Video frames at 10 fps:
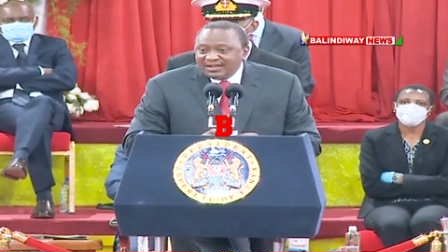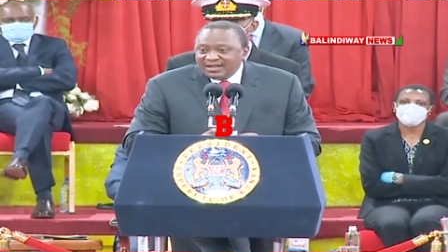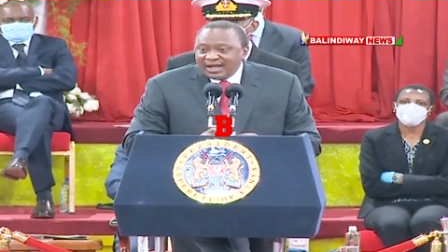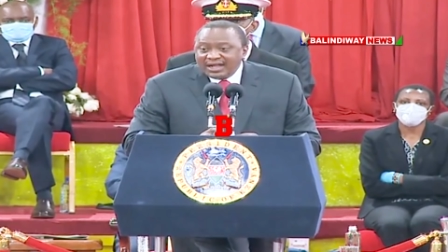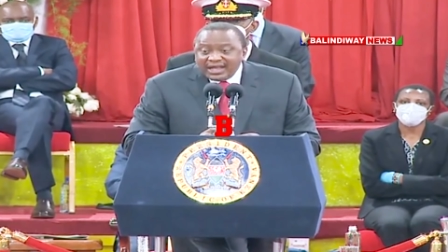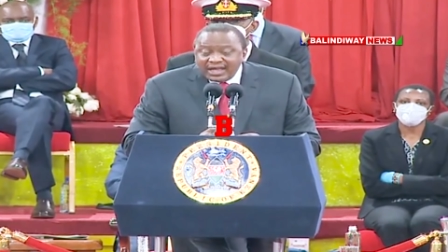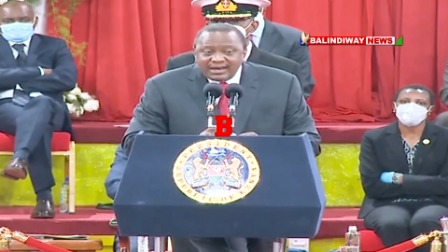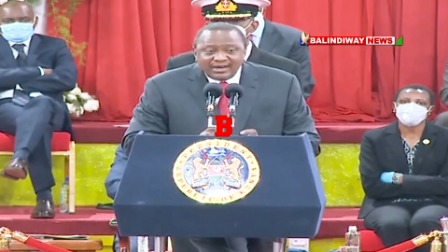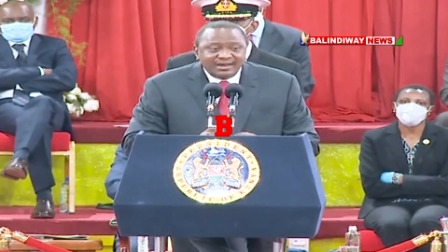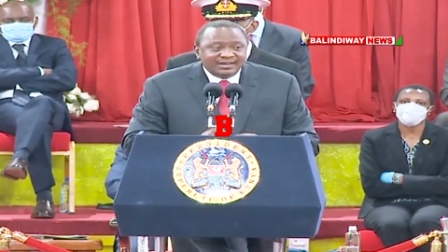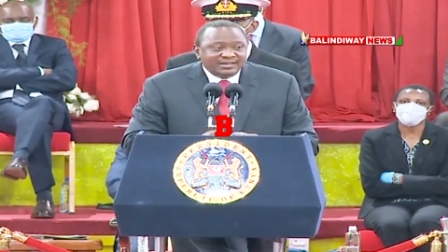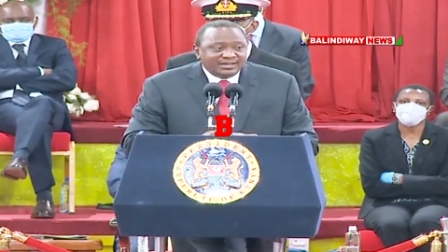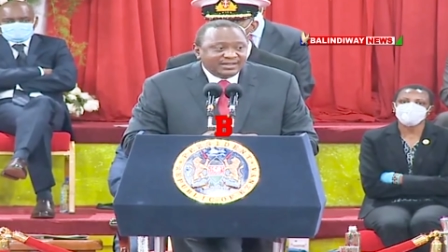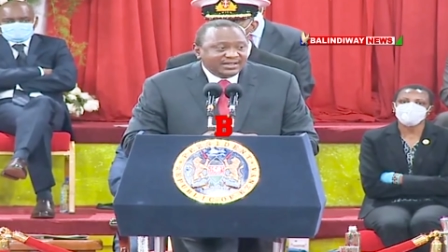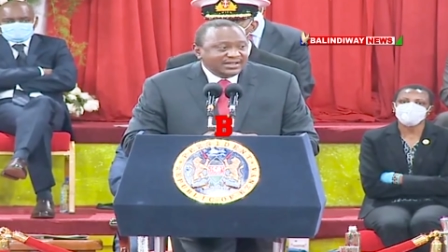Again,
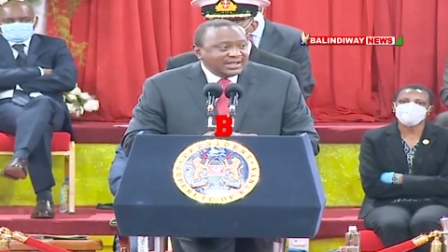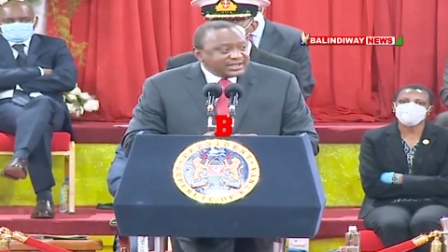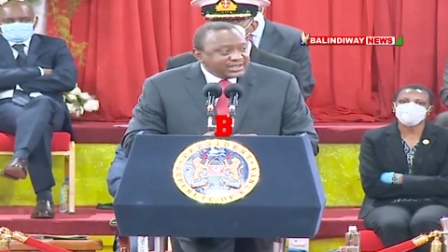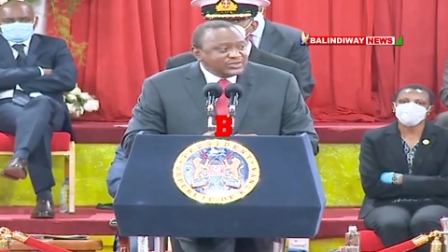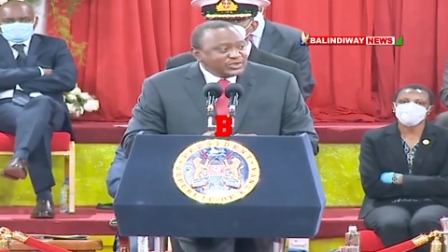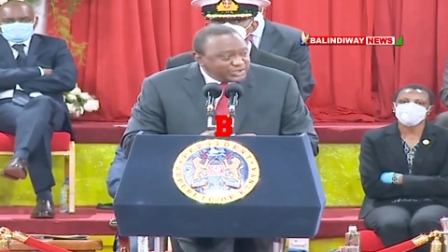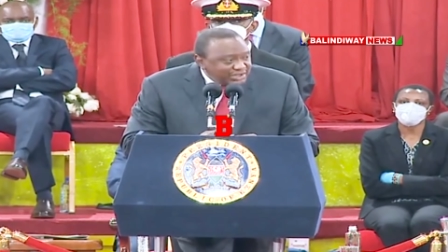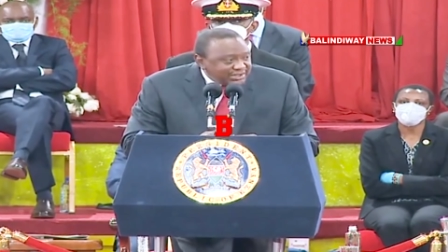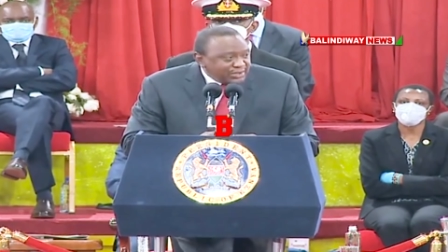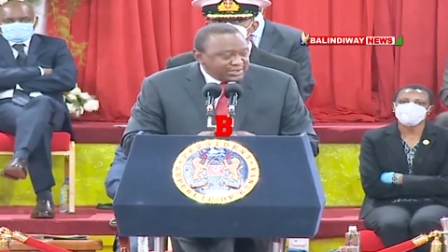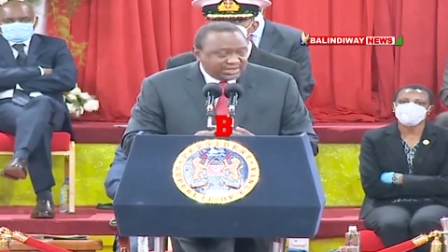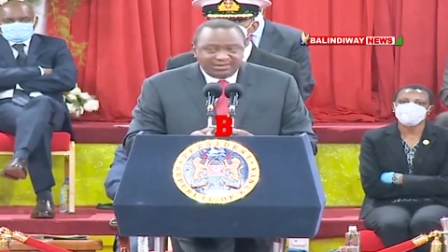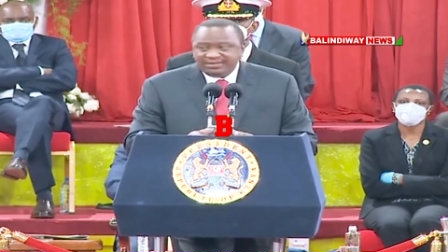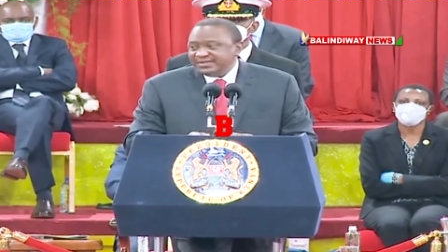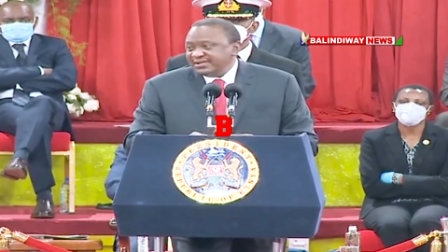let us not cheat
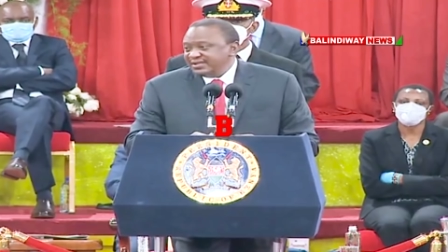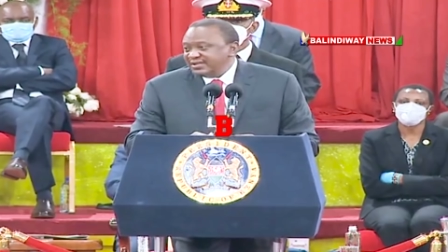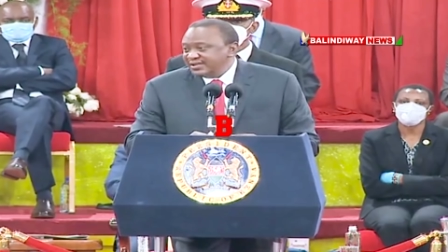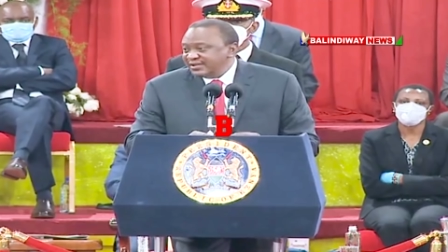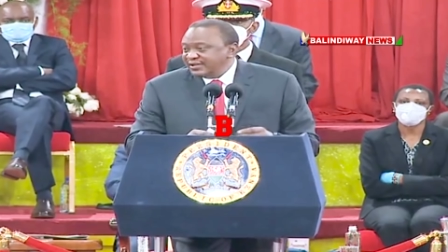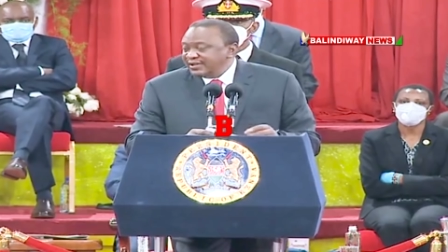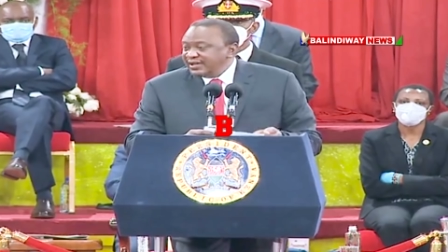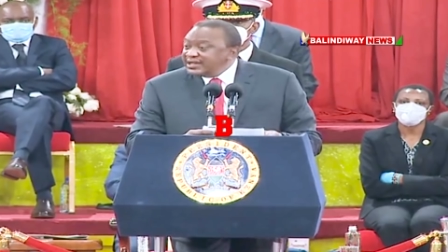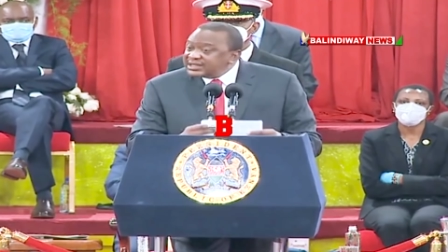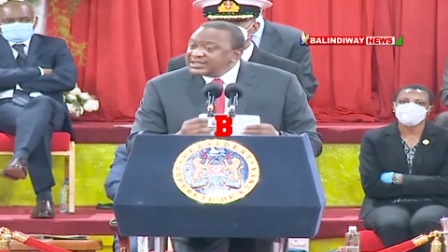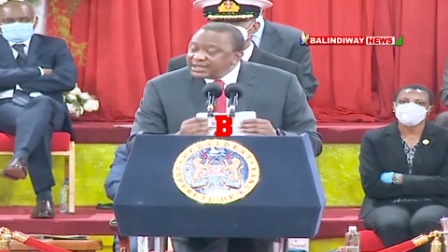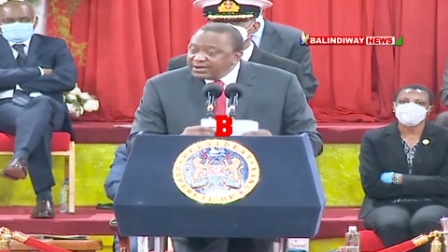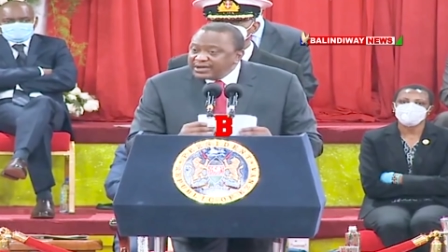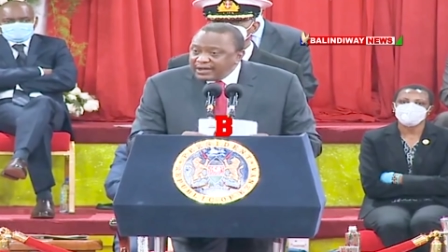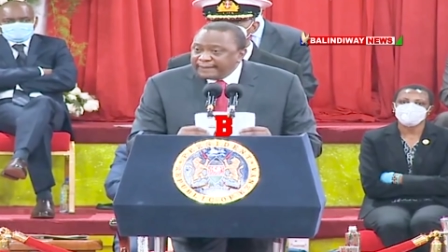ourselves. It is
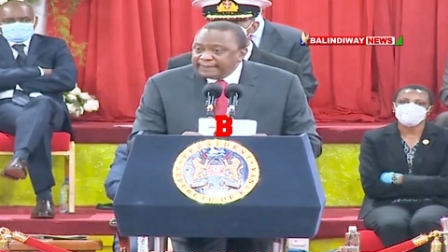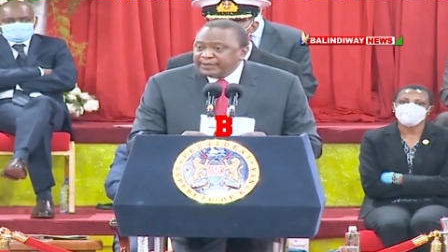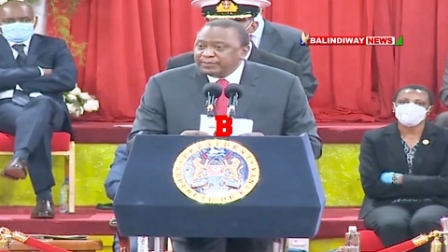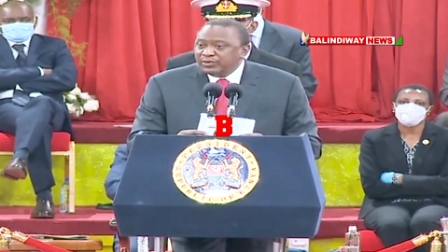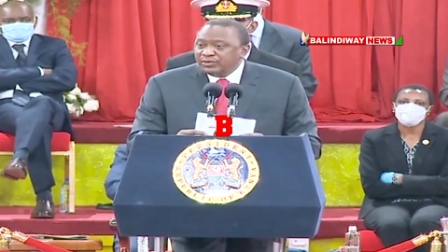our young people.